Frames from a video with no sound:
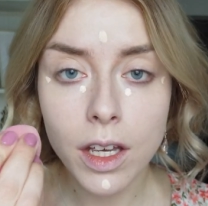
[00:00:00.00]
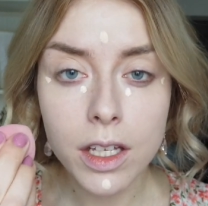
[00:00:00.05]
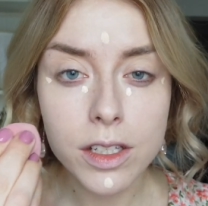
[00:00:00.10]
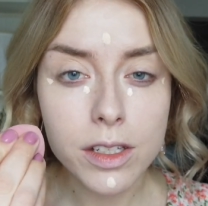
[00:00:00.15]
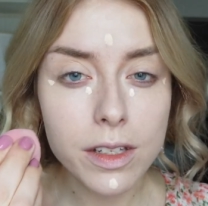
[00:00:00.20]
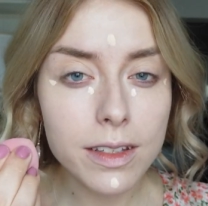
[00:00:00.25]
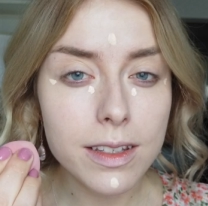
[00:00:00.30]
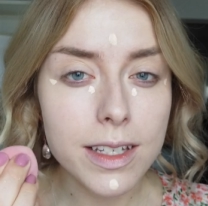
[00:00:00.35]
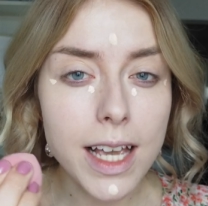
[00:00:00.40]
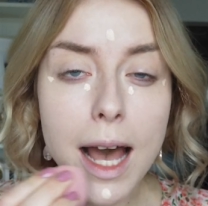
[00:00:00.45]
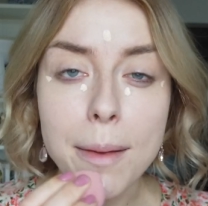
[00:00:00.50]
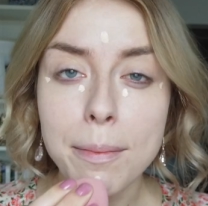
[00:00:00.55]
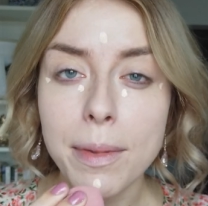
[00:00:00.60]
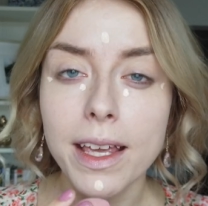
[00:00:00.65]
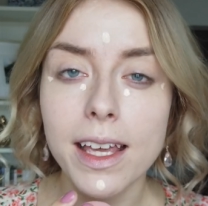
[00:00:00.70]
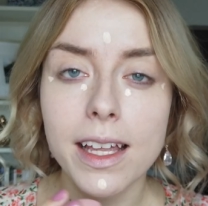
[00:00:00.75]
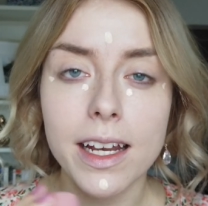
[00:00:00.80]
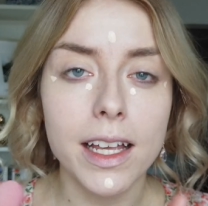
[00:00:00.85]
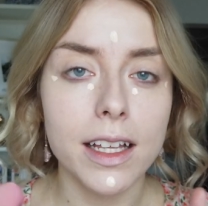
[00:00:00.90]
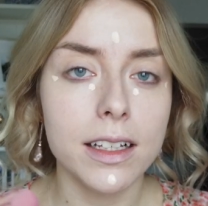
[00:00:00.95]
just
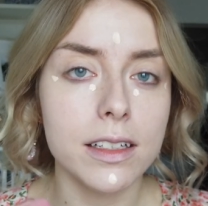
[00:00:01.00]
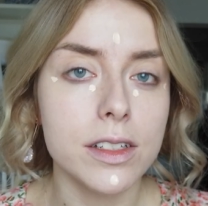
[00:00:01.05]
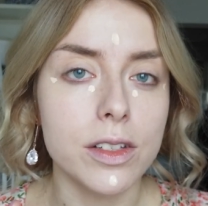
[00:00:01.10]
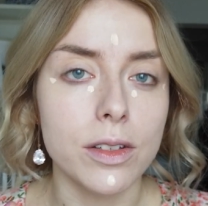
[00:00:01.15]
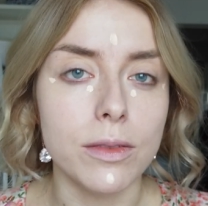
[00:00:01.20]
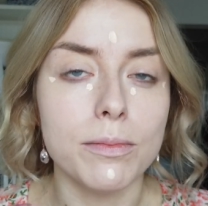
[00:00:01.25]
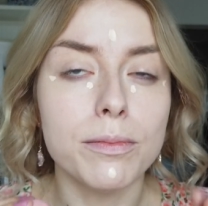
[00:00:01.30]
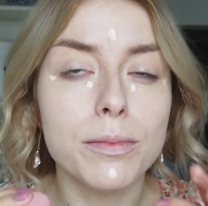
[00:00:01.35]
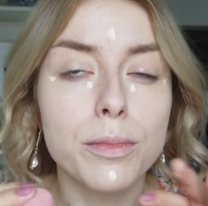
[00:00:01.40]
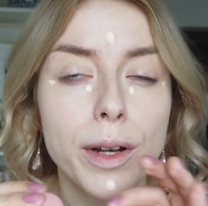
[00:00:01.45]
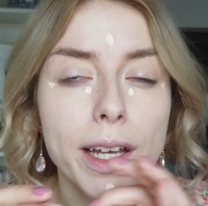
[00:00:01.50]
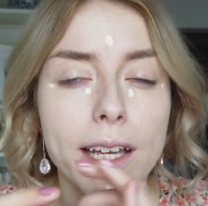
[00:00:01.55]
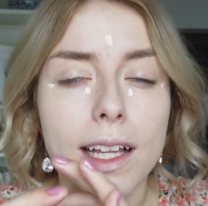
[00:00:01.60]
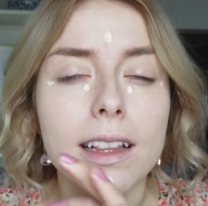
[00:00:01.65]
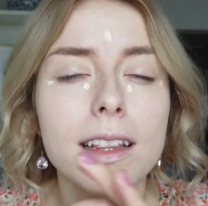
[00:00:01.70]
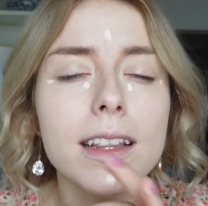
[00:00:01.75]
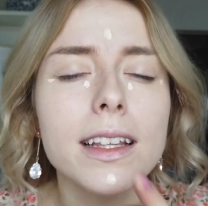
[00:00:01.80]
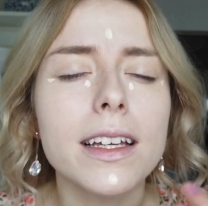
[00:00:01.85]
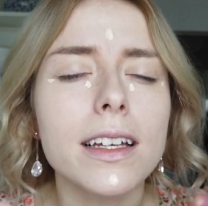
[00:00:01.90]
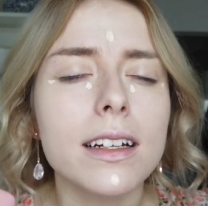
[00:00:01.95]
tapping it in to bring a
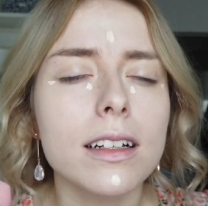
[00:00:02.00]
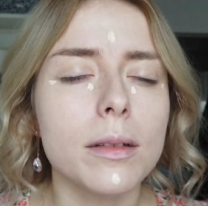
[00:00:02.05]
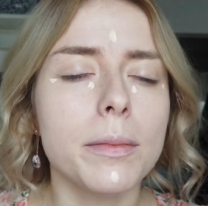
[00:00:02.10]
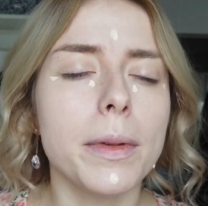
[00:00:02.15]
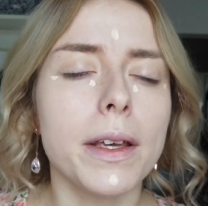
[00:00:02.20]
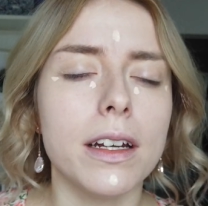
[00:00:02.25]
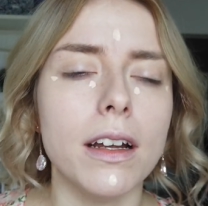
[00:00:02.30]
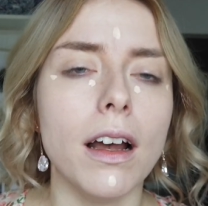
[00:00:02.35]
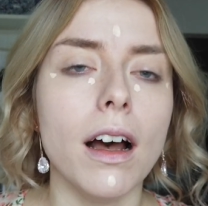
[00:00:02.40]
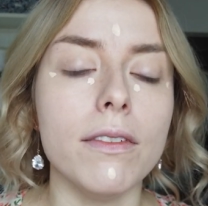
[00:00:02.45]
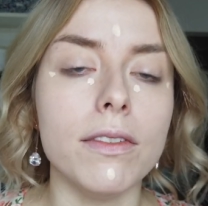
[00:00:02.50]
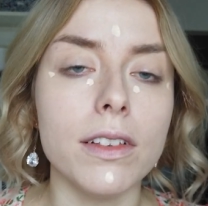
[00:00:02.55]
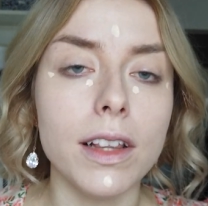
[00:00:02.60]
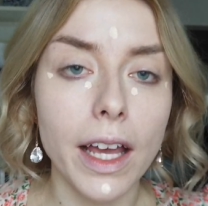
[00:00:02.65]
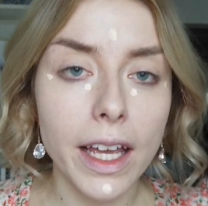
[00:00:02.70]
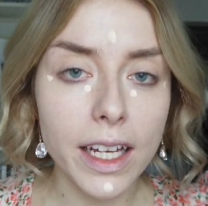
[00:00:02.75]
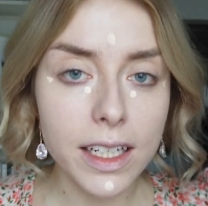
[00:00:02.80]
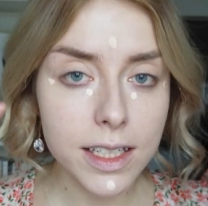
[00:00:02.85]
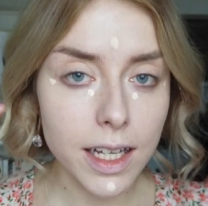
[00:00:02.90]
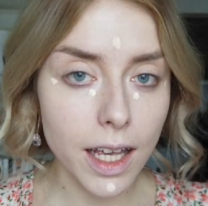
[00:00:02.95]
little bit of
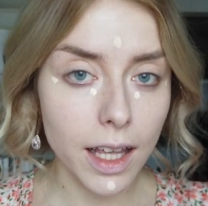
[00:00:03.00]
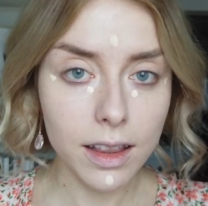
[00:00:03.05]
light